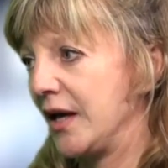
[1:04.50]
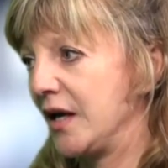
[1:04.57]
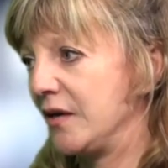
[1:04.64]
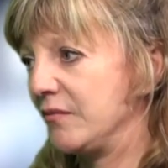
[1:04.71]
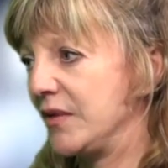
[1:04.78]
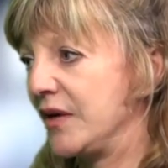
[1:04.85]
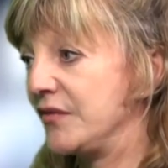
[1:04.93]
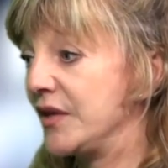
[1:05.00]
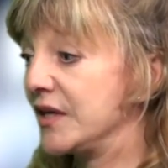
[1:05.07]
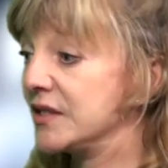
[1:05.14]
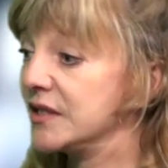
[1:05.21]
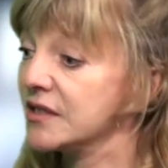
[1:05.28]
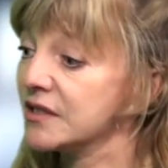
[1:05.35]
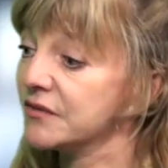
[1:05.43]
And
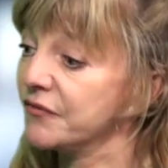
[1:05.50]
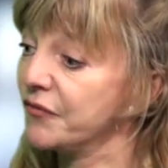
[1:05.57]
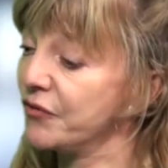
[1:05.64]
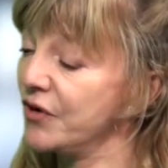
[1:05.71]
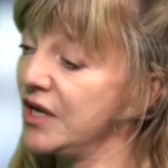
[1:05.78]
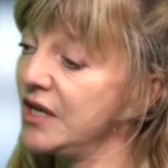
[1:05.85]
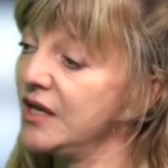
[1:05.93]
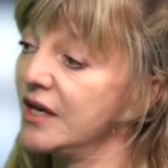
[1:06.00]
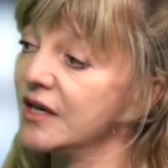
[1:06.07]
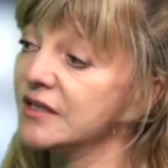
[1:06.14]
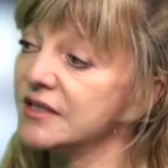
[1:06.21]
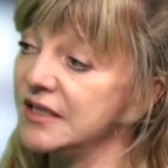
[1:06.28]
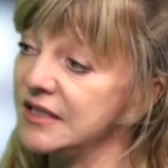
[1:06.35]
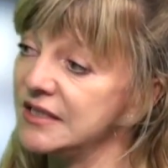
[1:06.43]
that is free
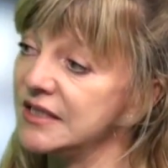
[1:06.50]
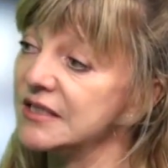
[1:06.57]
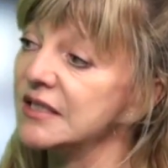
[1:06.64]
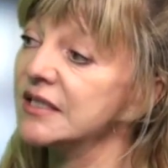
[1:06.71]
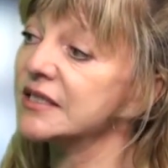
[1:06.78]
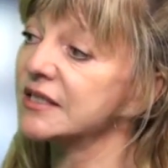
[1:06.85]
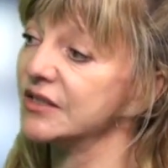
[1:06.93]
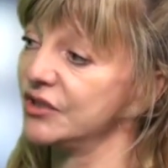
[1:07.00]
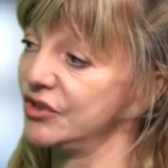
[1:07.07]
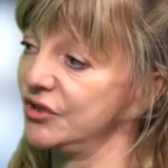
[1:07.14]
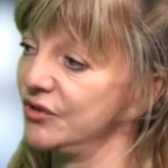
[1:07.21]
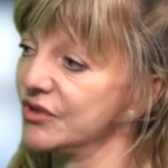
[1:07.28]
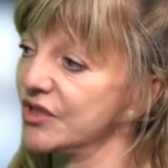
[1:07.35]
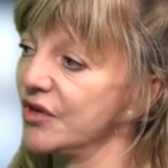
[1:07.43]
and easy to listen
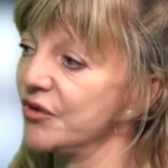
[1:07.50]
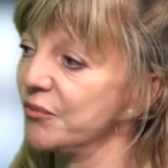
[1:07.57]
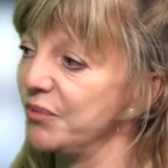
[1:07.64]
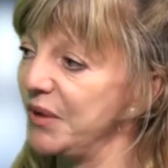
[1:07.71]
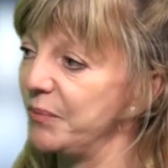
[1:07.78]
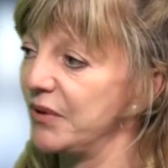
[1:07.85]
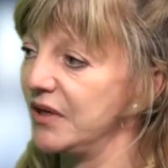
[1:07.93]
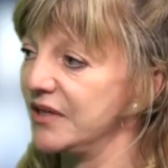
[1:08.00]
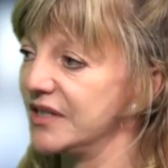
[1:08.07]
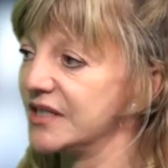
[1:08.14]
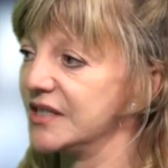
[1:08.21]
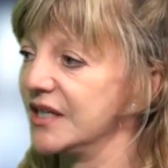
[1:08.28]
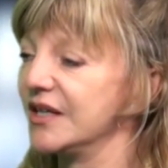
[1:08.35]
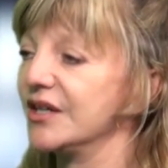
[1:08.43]
to, so that people are
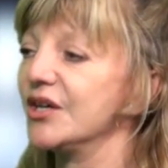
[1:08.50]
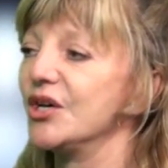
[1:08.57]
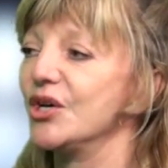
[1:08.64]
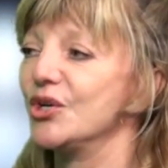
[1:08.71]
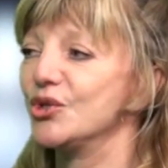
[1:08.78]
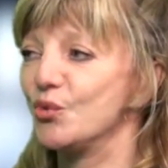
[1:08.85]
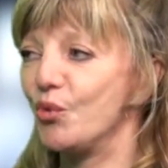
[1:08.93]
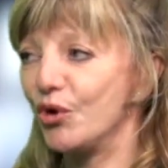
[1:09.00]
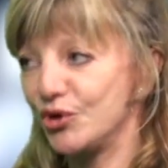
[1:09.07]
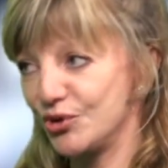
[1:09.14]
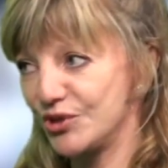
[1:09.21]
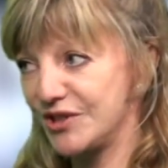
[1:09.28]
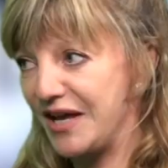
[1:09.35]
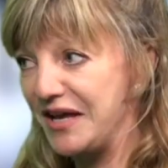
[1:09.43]
listening to what
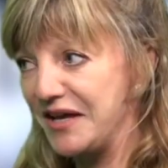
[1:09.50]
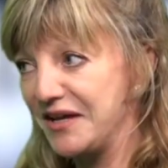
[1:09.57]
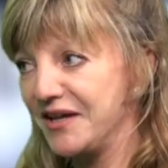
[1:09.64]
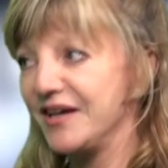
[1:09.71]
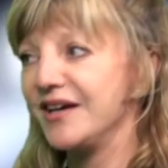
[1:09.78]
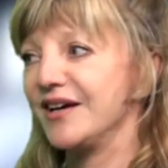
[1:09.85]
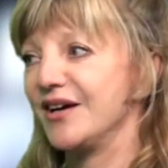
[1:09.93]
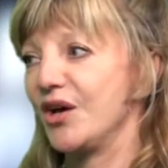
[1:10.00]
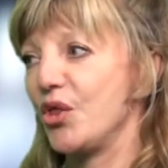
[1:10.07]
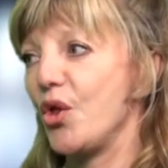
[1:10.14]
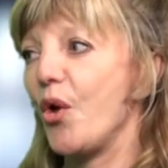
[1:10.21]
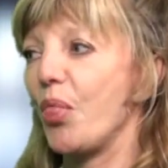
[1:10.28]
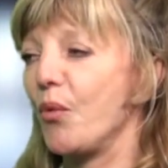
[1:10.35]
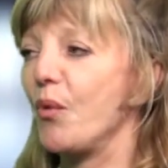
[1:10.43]
you're saying and
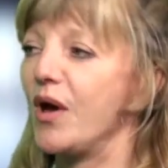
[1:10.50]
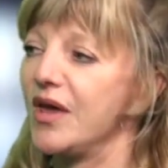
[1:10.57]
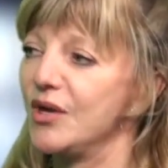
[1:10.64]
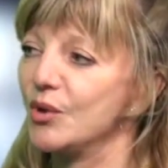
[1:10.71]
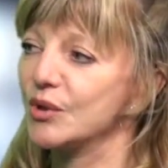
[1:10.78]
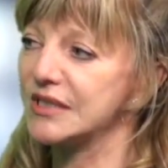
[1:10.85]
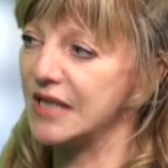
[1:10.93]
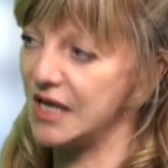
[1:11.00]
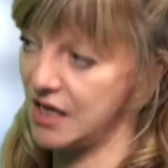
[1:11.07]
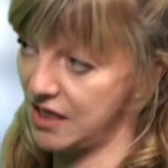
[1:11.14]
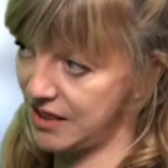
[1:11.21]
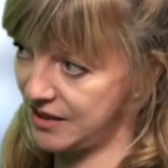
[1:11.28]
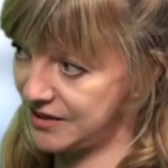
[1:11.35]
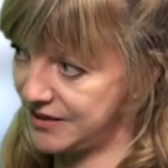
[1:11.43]
not the way you're saying